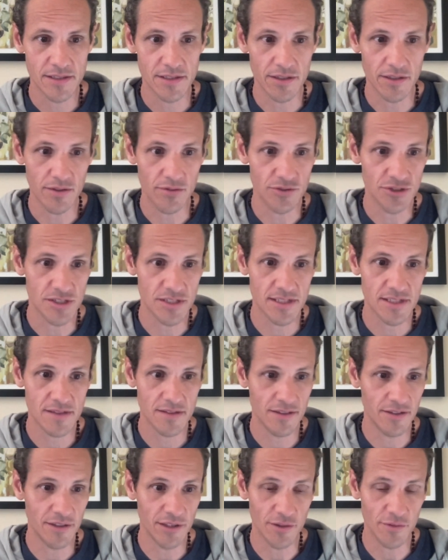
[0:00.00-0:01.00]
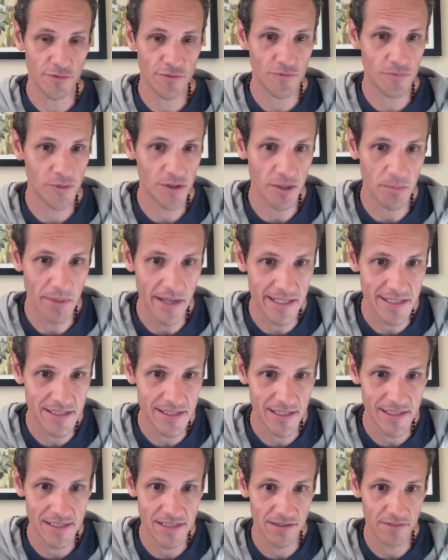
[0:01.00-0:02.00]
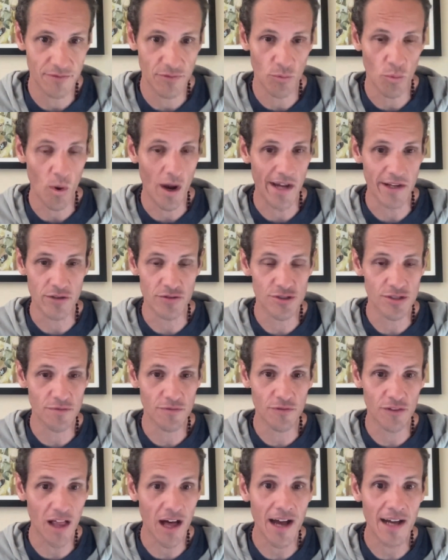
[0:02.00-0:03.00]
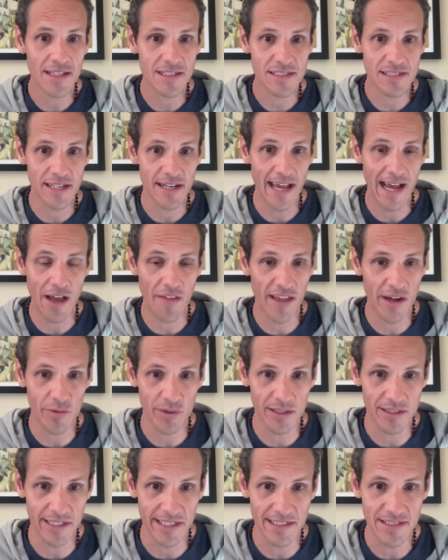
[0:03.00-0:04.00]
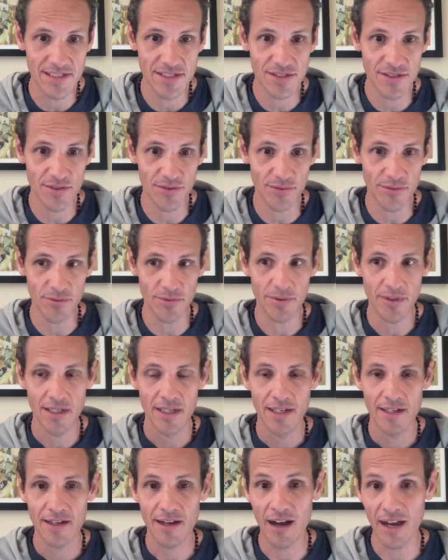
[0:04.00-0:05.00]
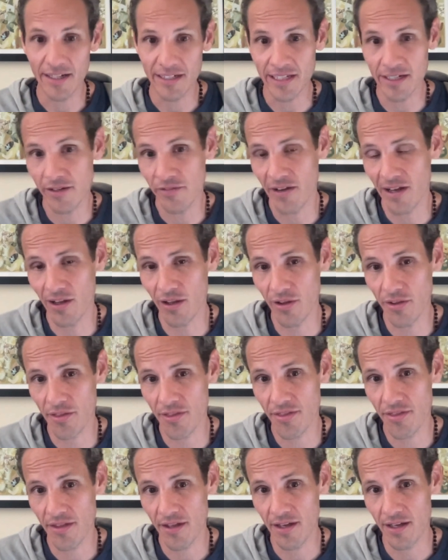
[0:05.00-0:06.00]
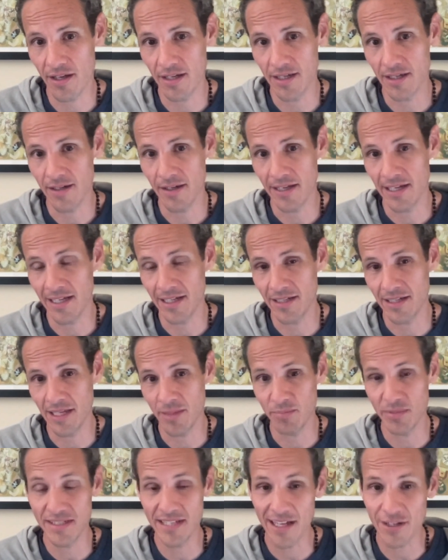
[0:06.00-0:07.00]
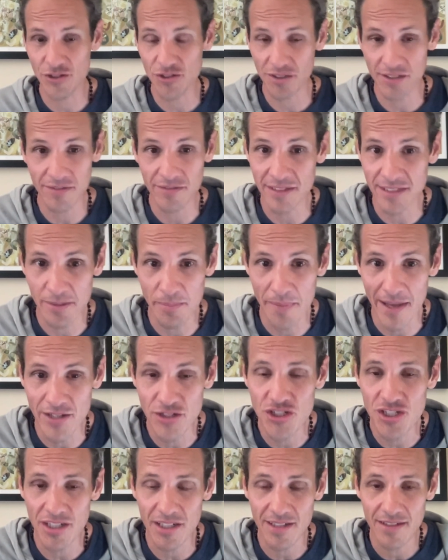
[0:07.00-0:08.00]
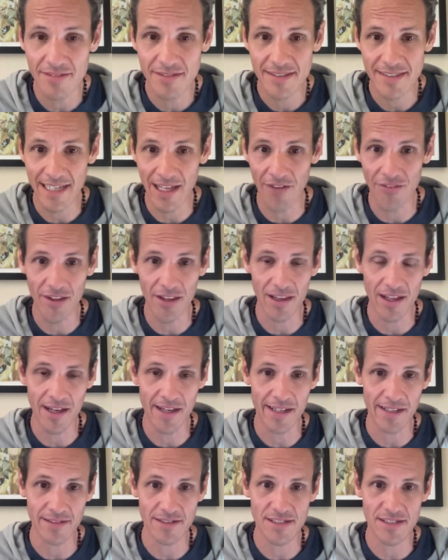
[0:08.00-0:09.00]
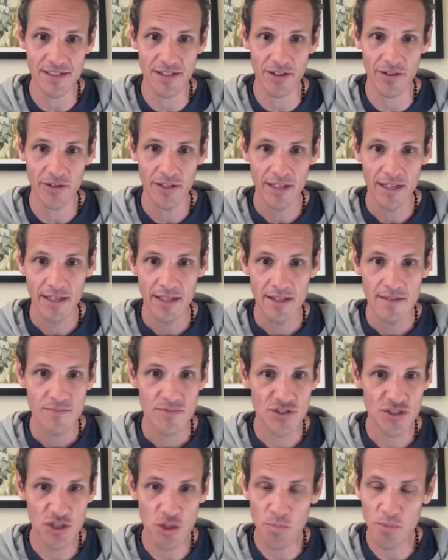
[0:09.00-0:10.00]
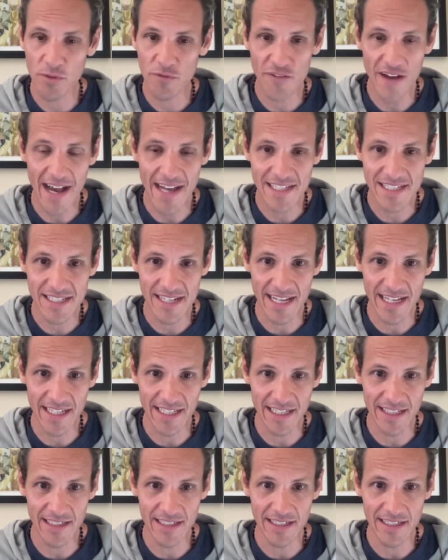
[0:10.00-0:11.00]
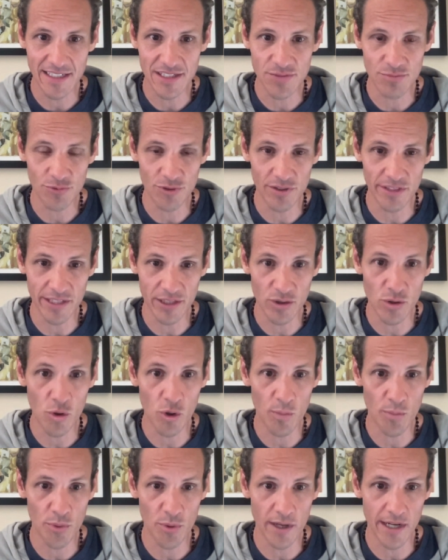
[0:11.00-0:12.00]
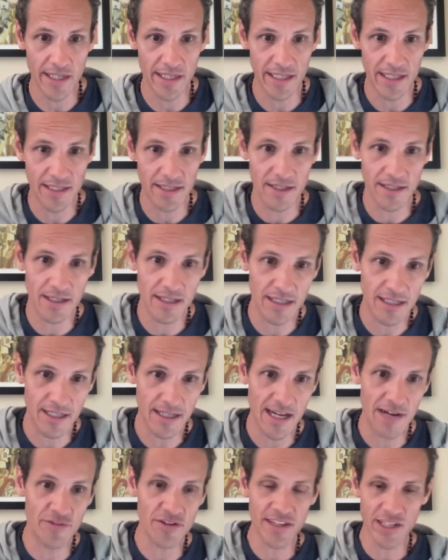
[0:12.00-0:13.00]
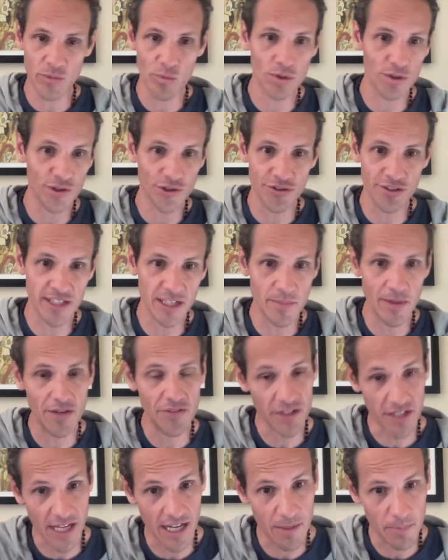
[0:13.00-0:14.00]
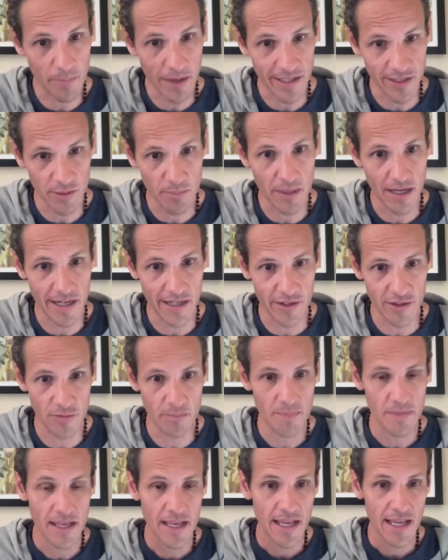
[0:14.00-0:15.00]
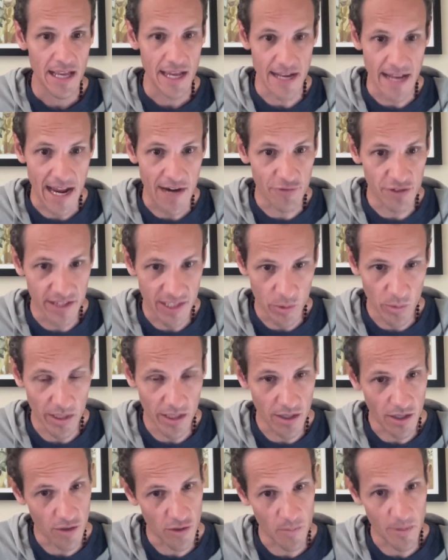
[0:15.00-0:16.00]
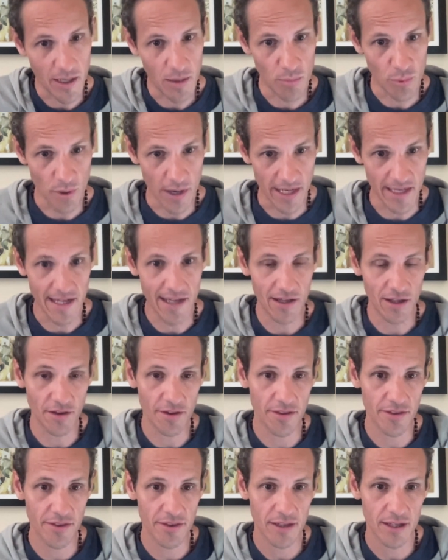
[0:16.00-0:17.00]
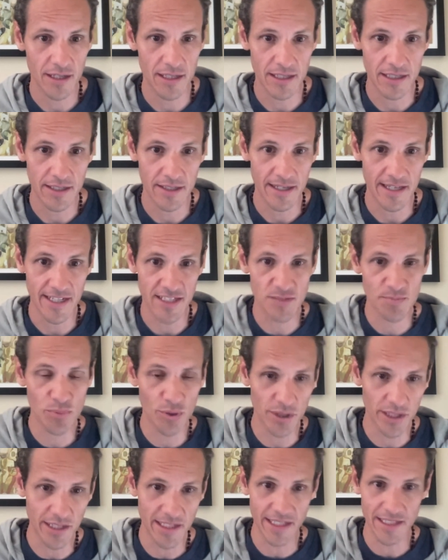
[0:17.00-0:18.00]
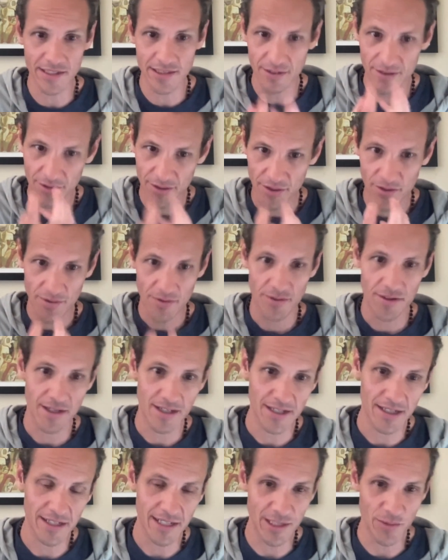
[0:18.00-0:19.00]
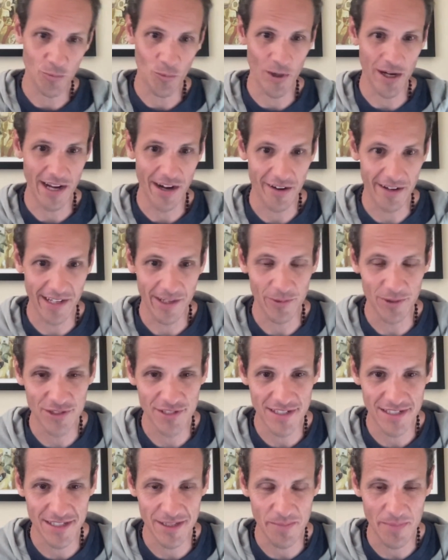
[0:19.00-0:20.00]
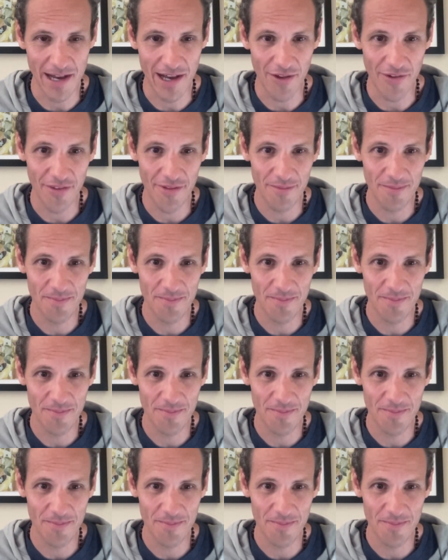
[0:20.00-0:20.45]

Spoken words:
so just, the basics of why you should floss and how that relates to cognitive health and potentially even dementia down the line. So super fascinating. It's really incorporating everything we're learning about the gut microbiome and everything we know about brain health, and it's putting it in one area, which is the mouth.